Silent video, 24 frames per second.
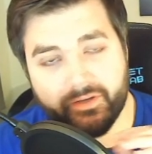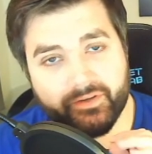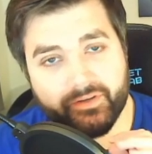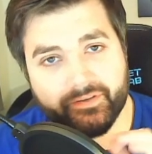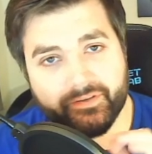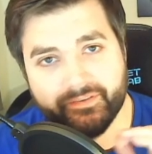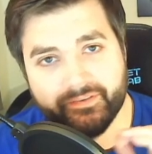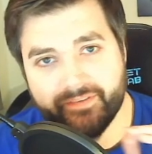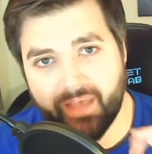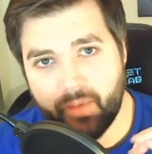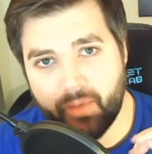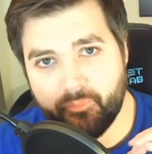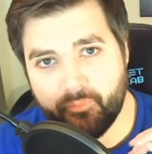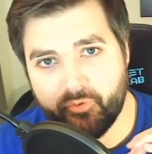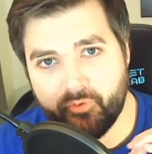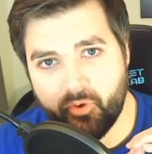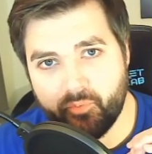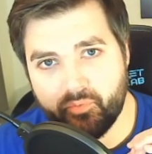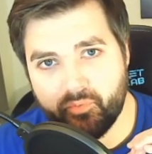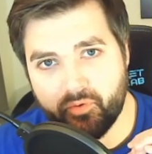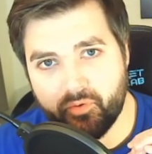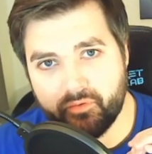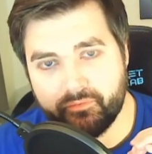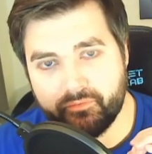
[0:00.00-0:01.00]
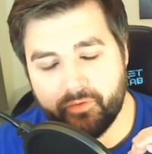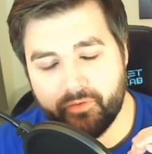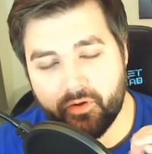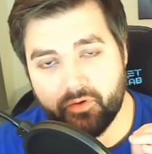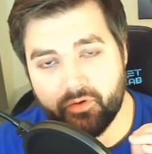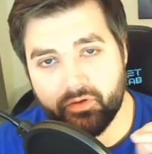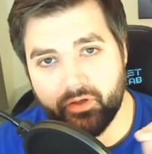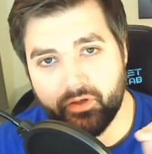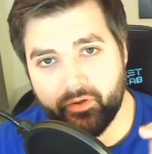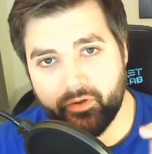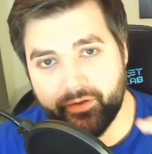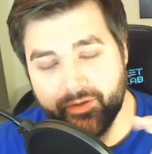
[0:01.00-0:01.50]
you can set up your own
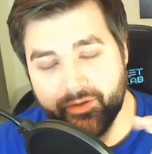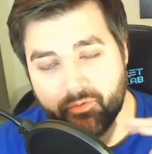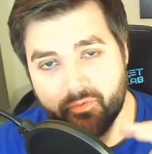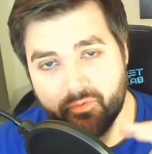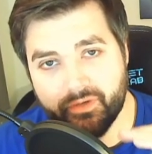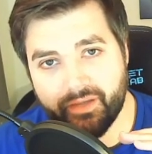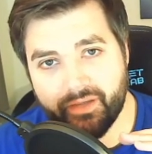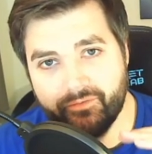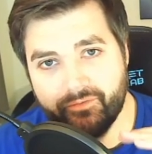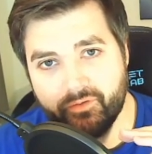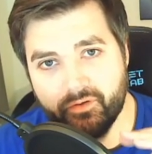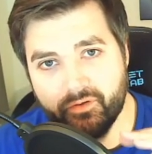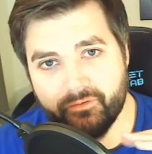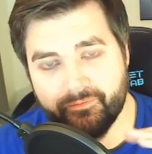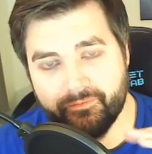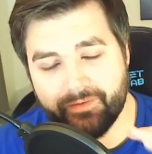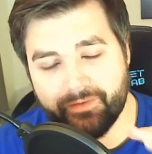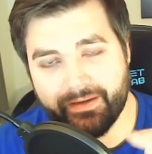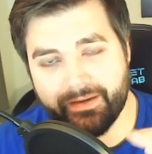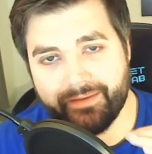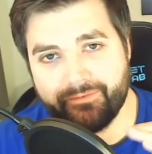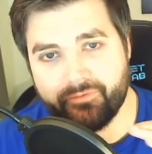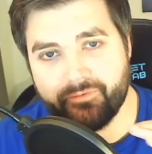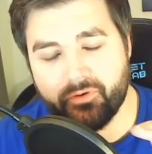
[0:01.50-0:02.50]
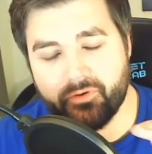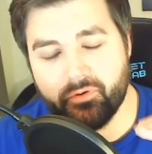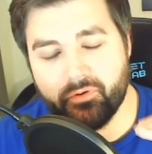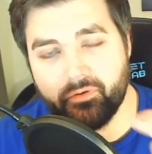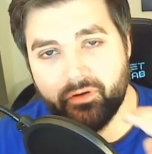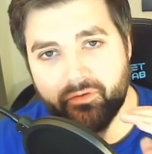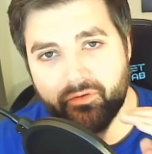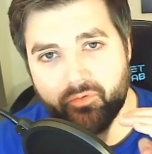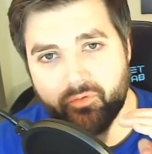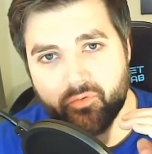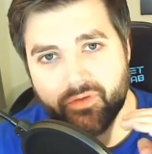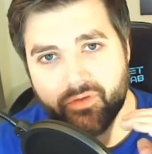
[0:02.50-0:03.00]
portfolio and it will give you a feed
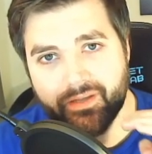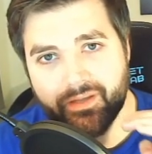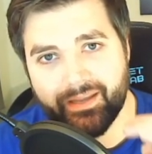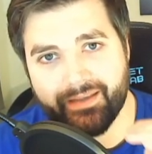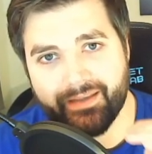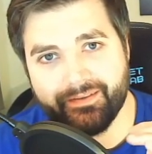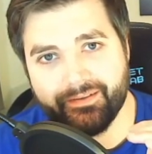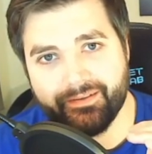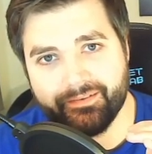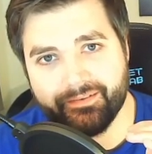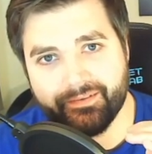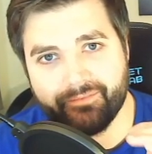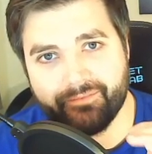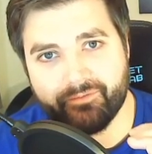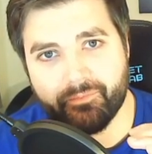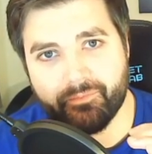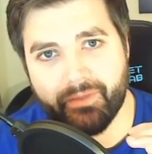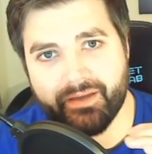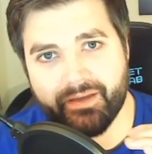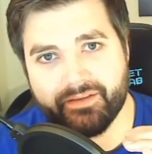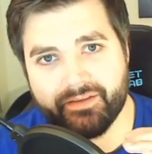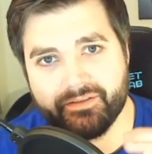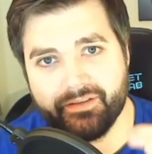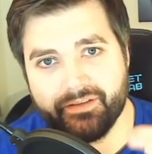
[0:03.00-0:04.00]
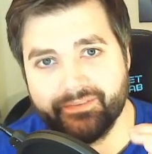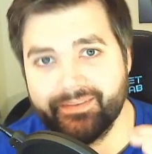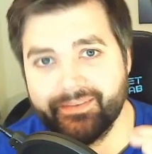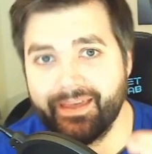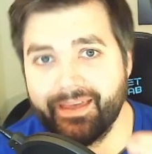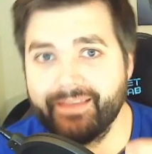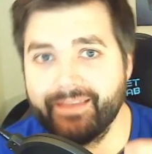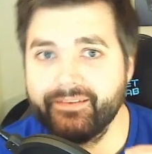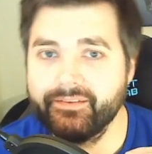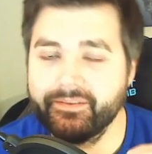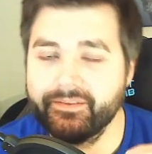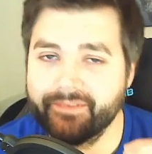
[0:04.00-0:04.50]
through of all the latest information and
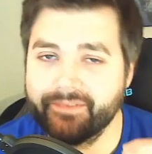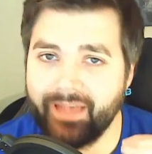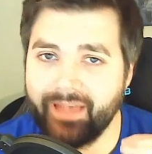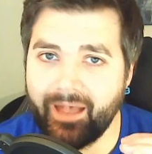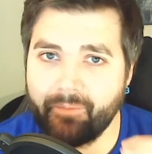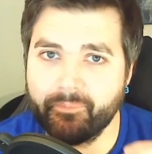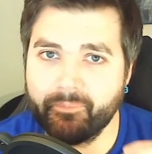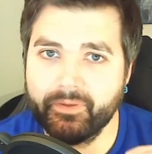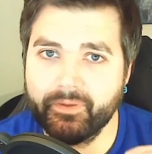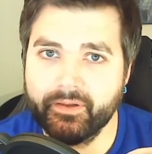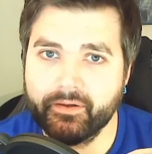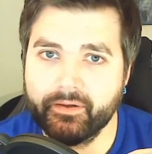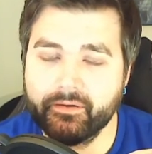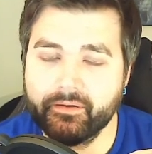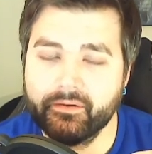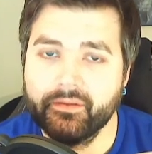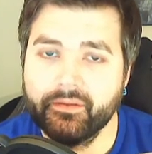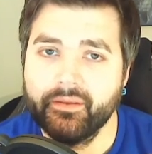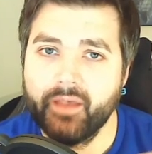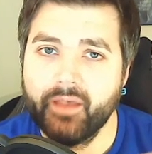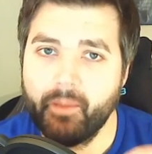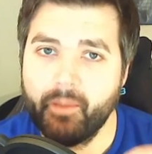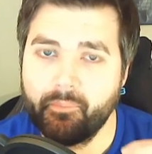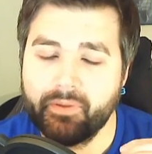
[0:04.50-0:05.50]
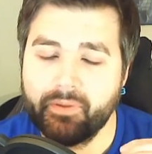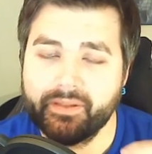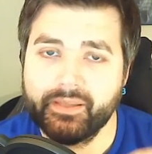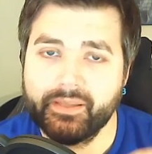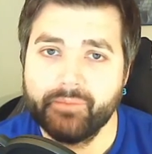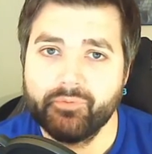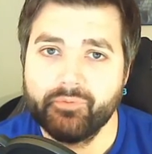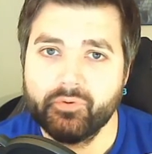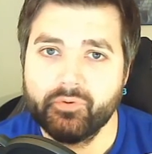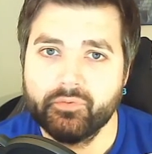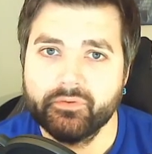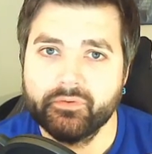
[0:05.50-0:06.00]
data that's happening
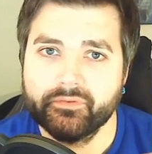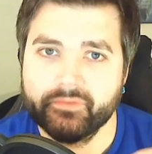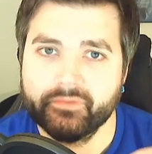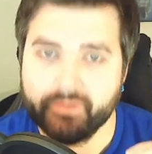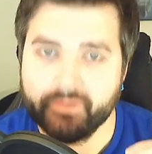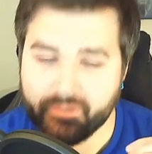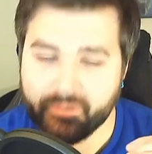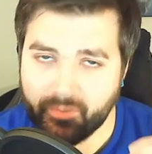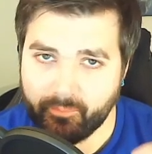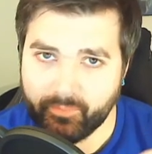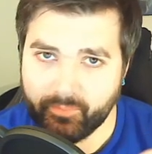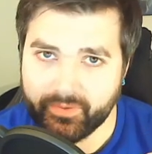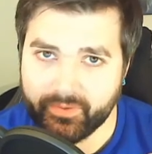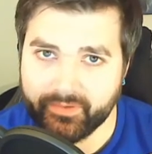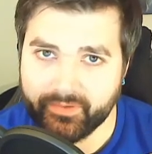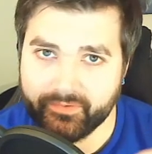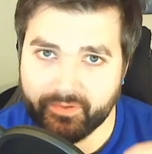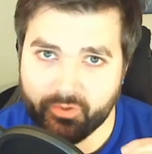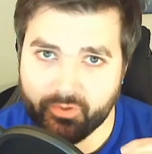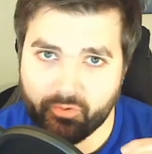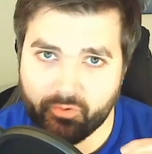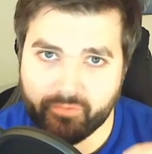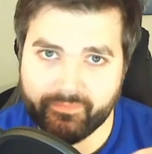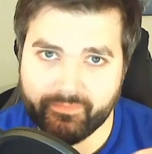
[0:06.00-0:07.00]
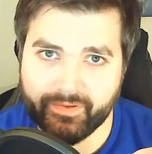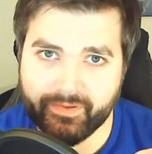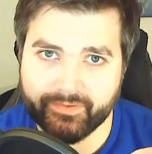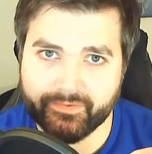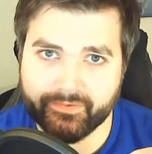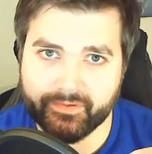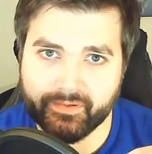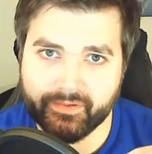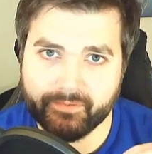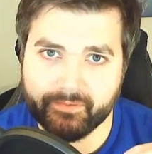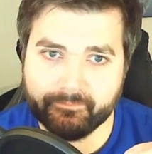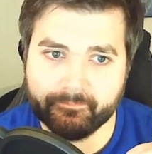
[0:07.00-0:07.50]
applicable to the companies that you're
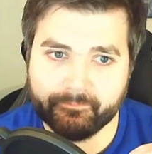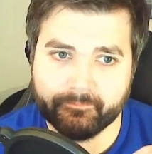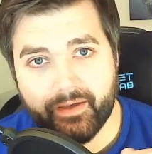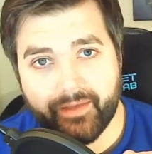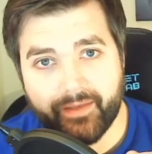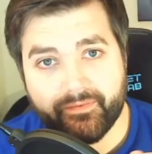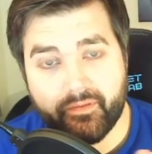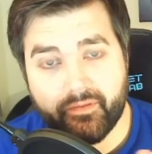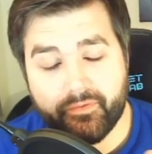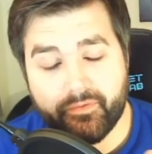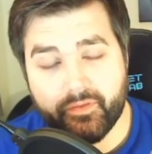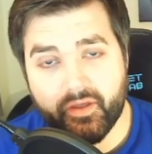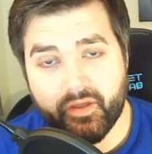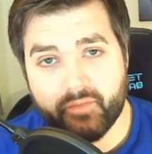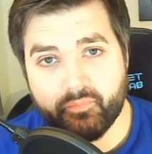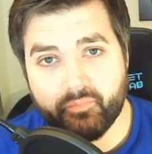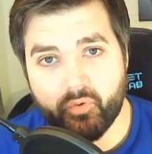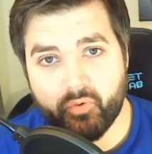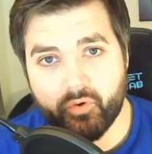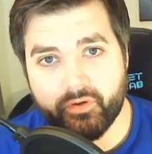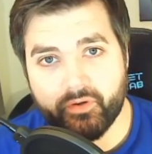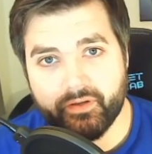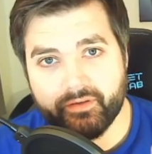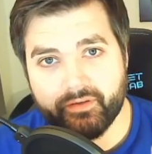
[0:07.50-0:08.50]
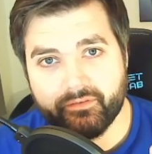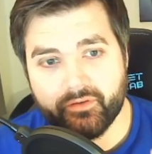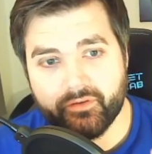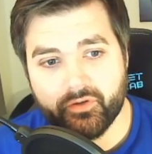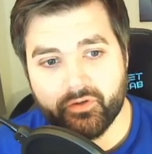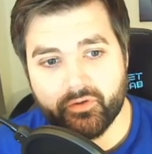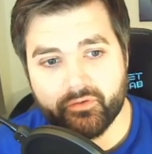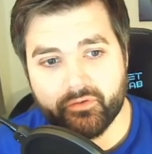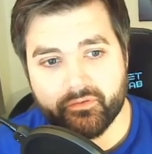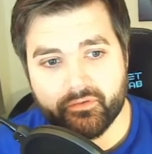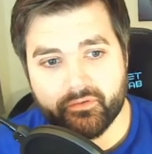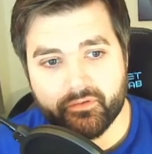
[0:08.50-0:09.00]
invested in. And the third point is
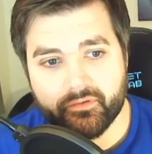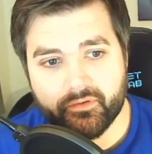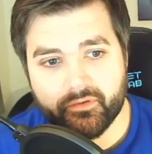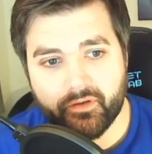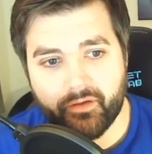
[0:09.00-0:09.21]
news.